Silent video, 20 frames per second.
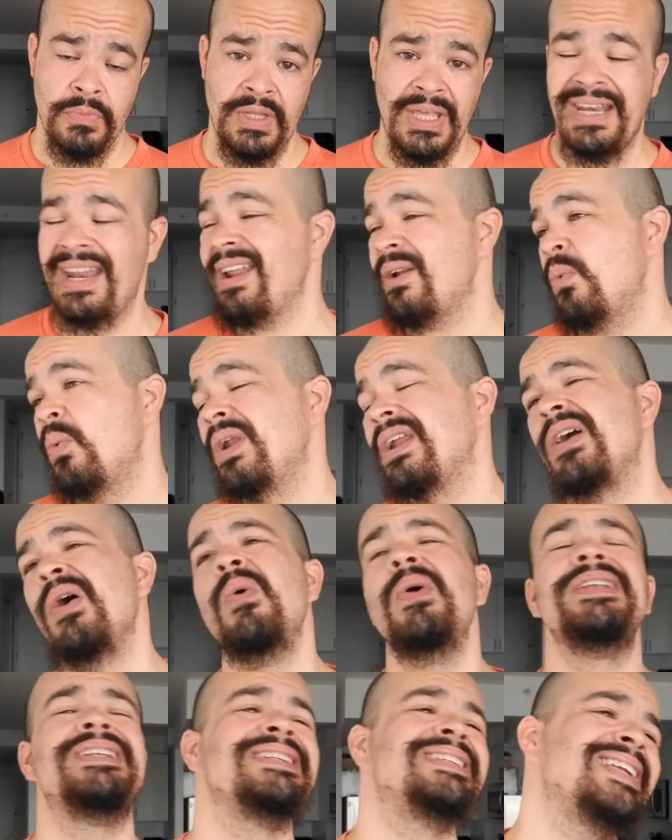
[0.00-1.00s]
And I don't want to
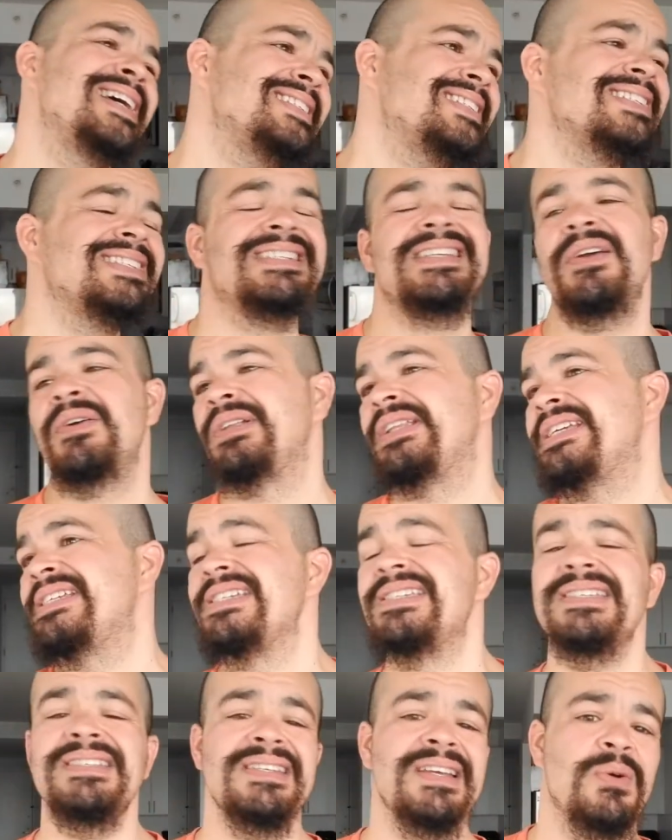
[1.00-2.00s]
go into necessarily,
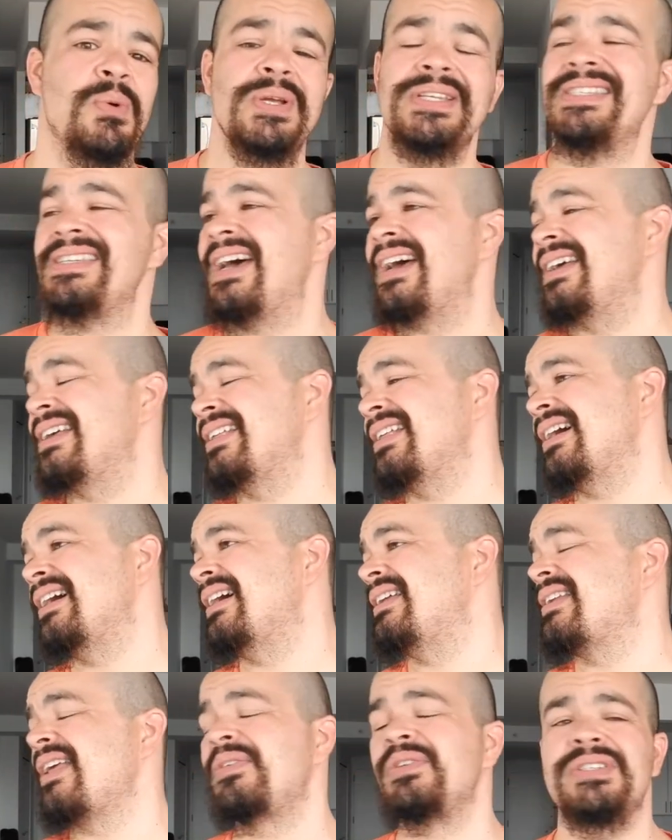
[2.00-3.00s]
just as a quick
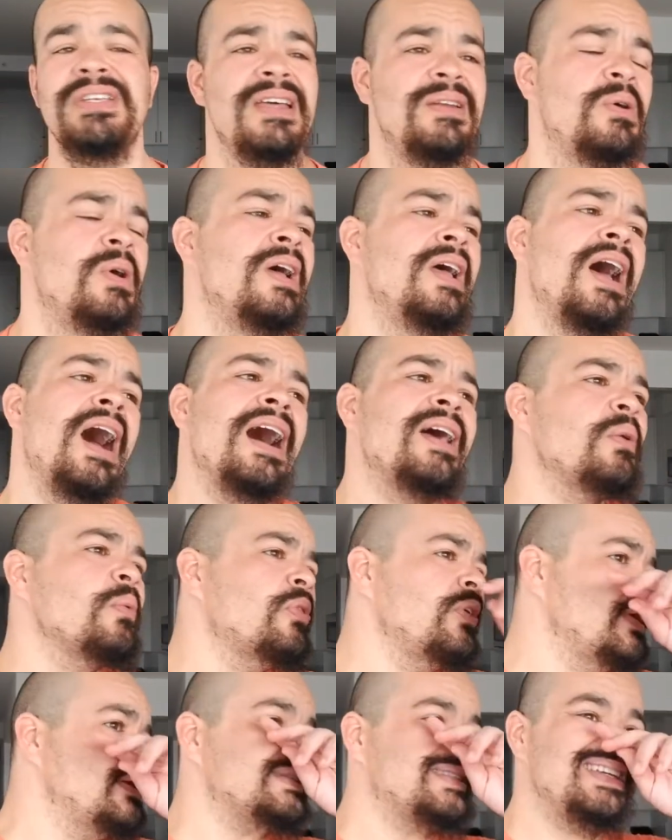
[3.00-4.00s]
another side note, I
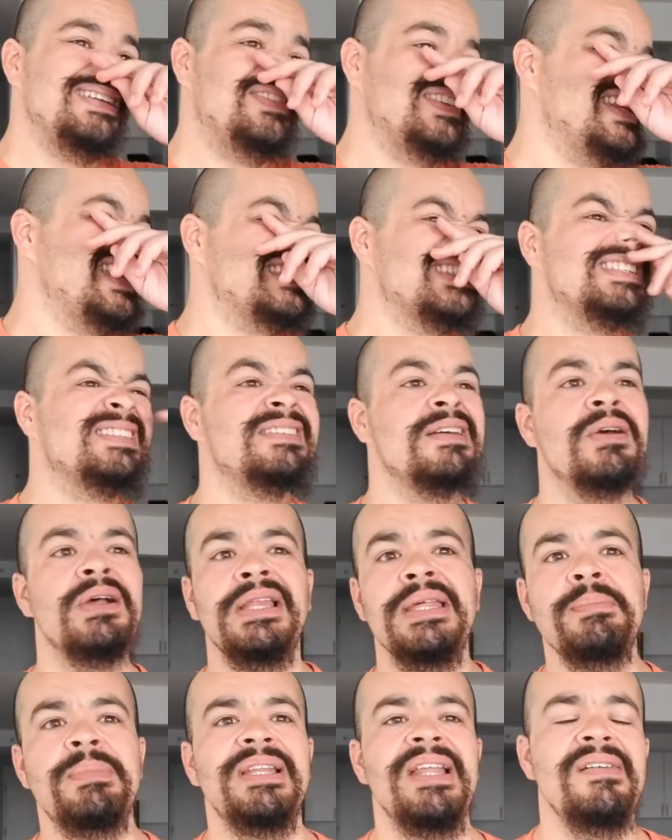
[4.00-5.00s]
don't think it's even
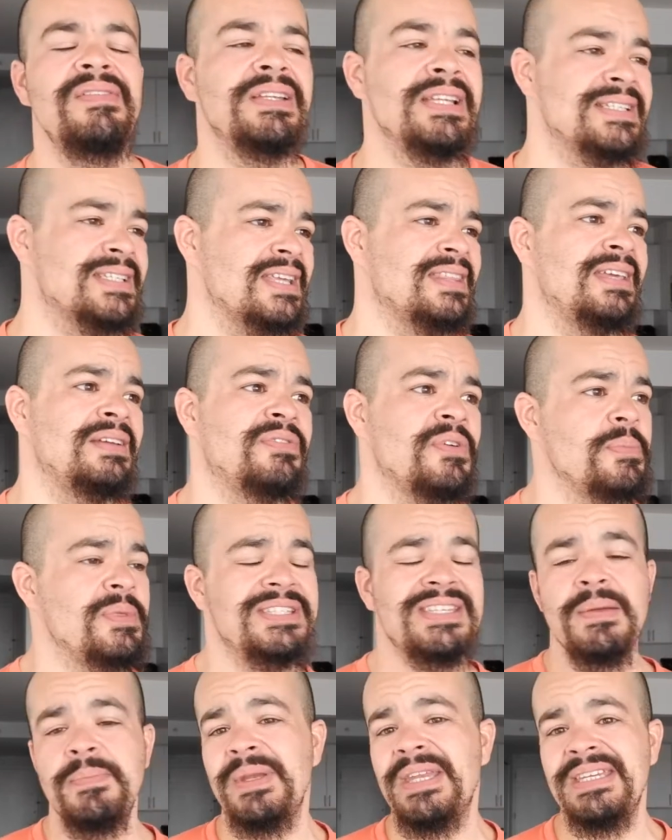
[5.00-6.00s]
necessarily malevolence. I think from
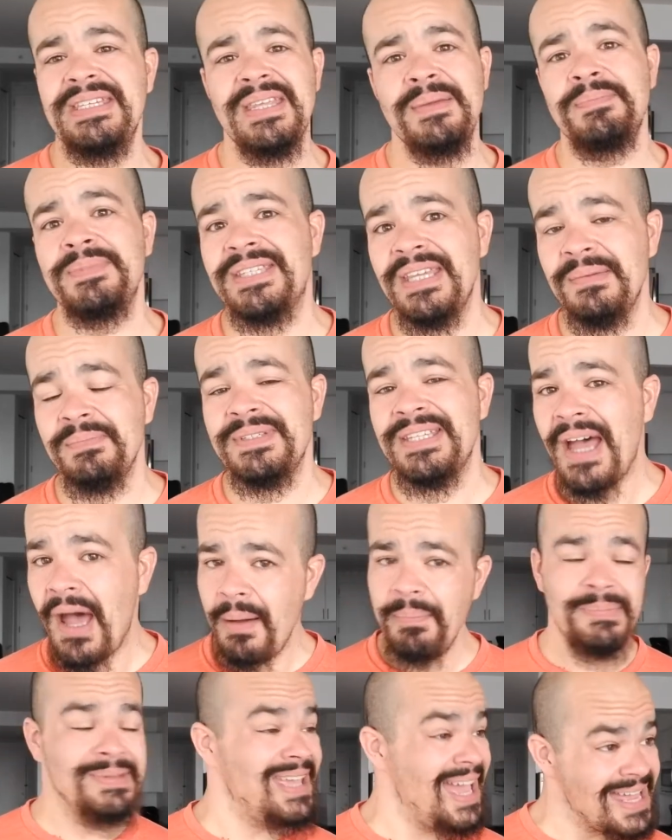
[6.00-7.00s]
the tippity-tip
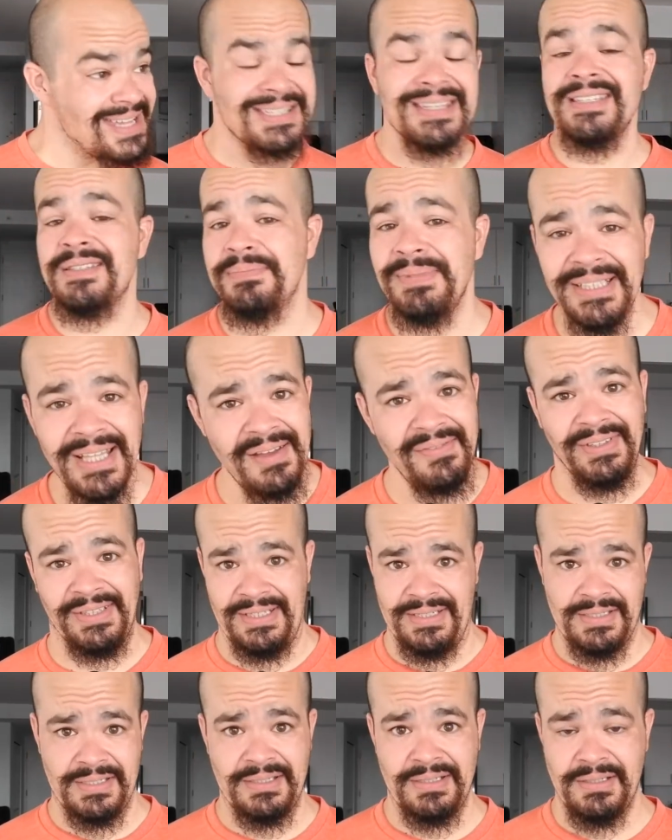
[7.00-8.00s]
top, yes, it's
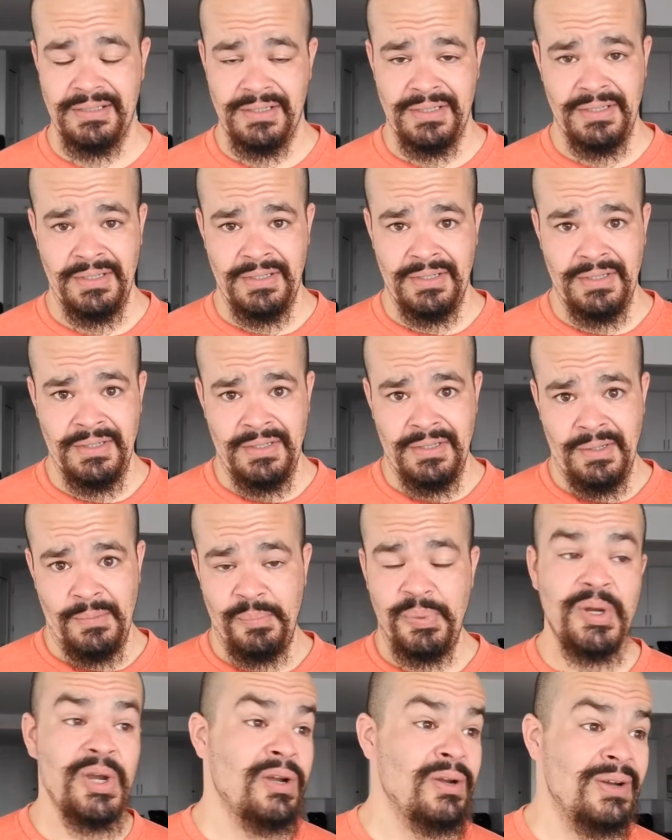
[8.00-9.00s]
malevolence.
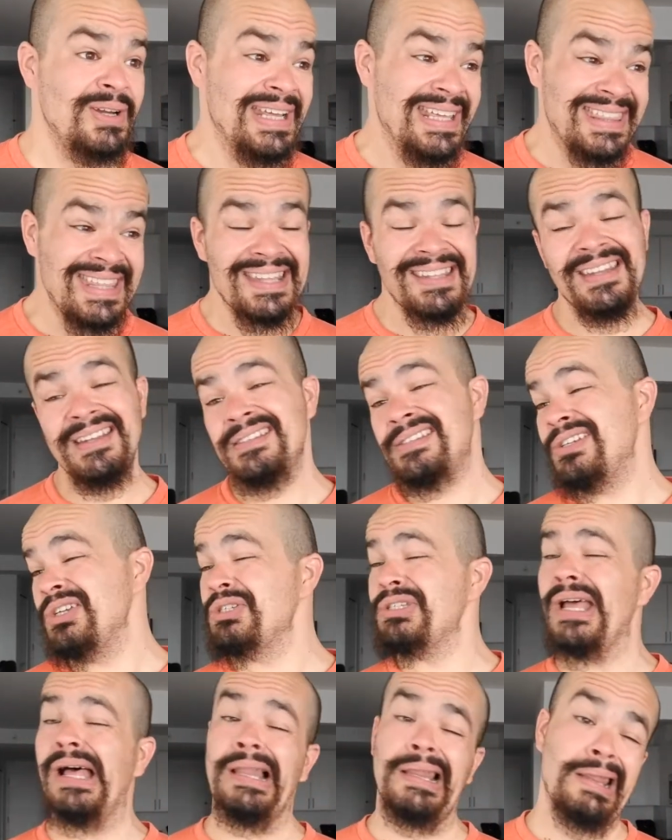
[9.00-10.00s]
But underneath that, it's
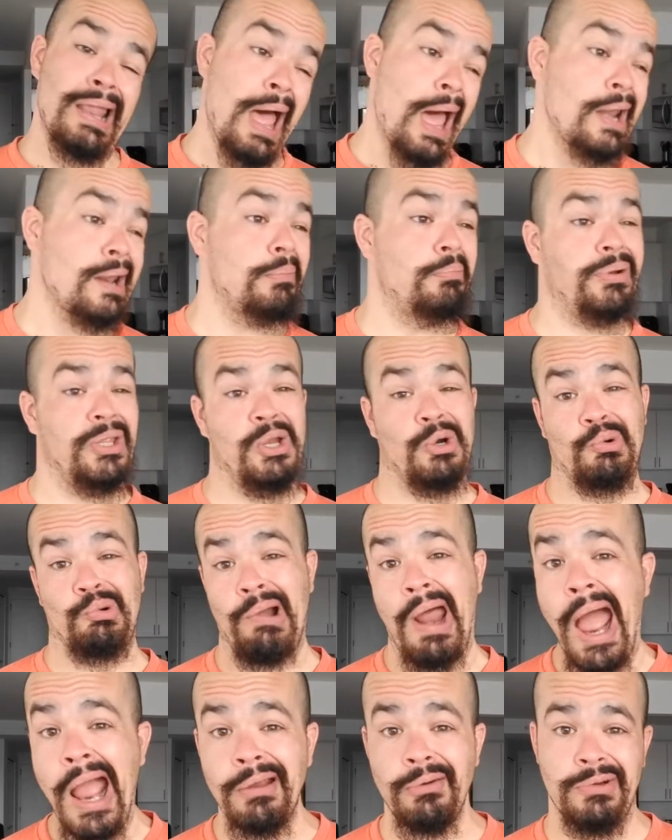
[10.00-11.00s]
just a lot of
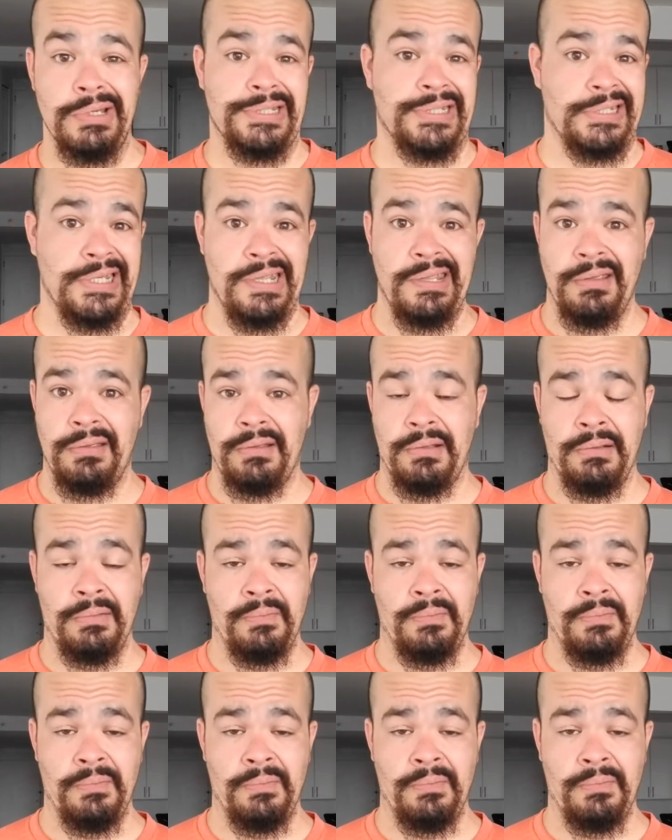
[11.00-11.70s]
bureaucracy.